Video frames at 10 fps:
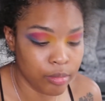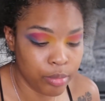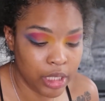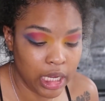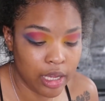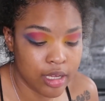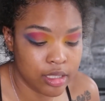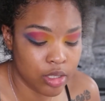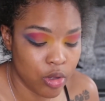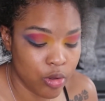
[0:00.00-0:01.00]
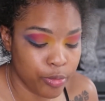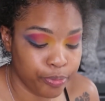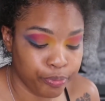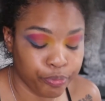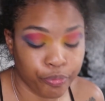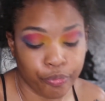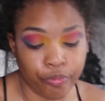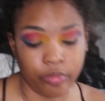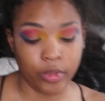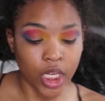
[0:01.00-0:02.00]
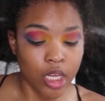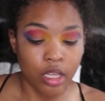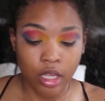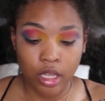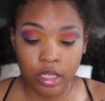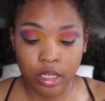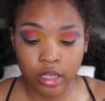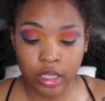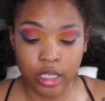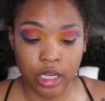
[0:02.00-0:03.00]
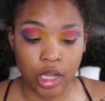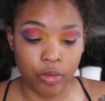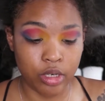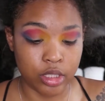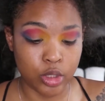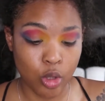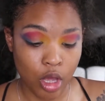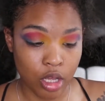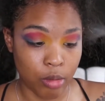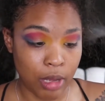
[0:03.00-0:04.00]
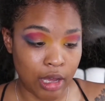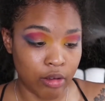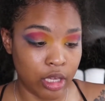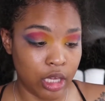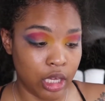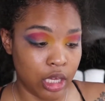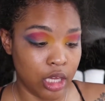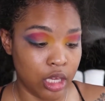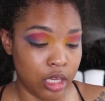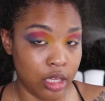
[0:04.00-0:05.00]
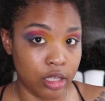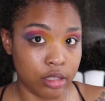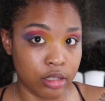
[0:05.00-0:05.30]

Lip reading: But yeah, so another thing that I want to talk about is